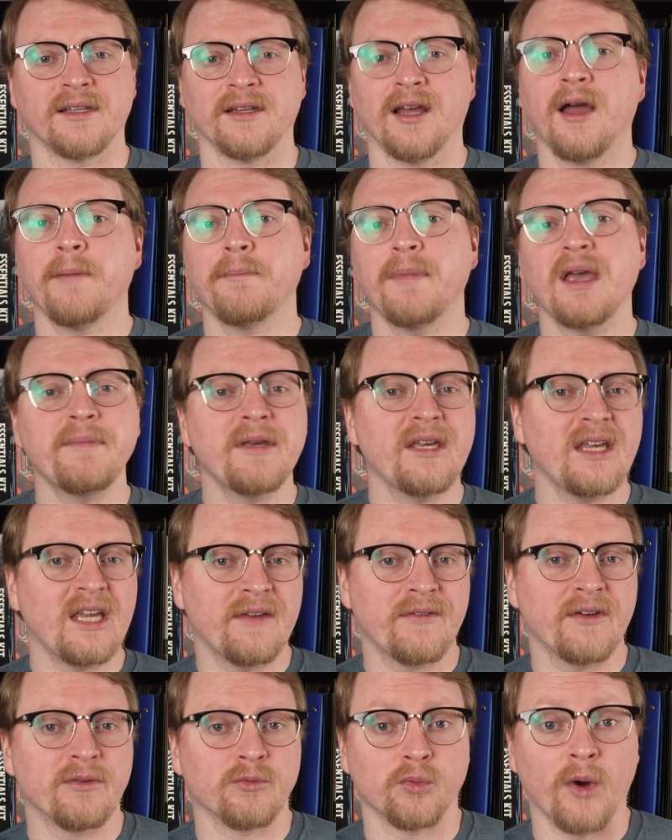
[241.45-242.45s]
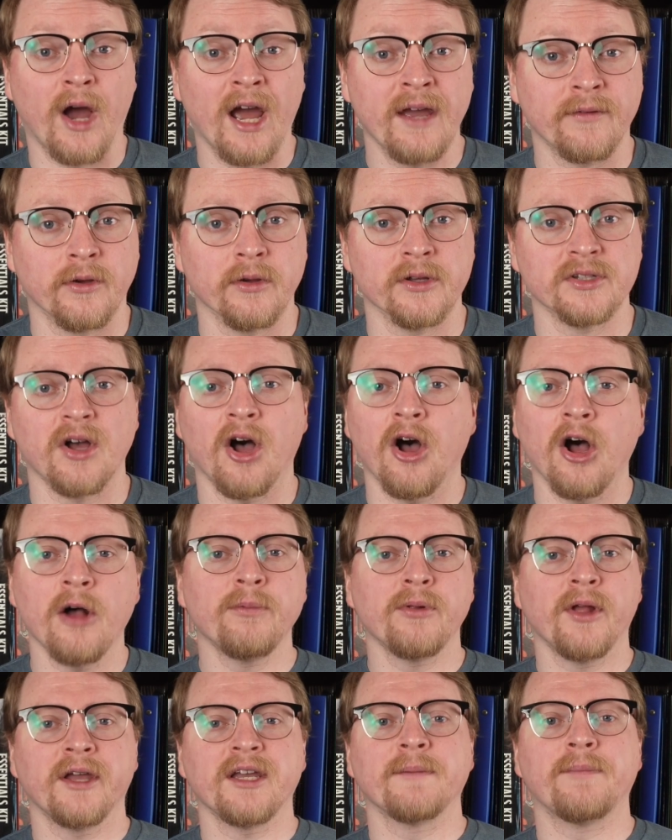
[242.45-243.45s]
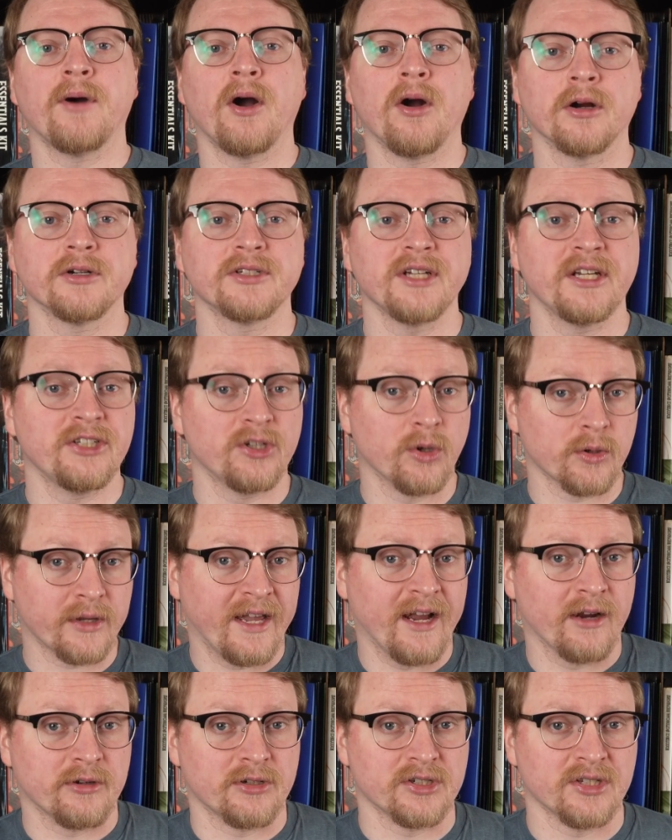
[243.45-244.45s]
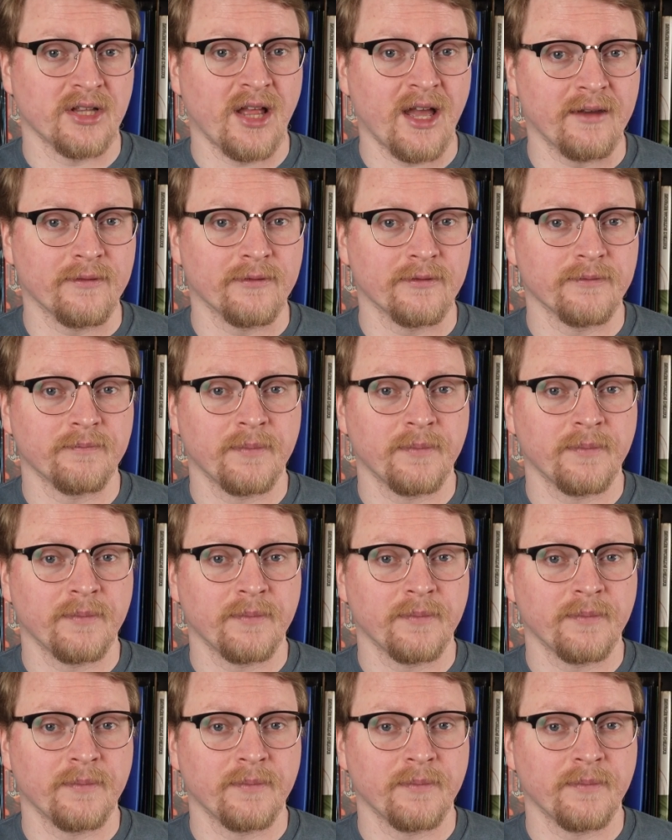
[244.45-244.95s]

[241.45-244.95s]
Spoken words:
and maybe even rivals all playing a part in your character's life.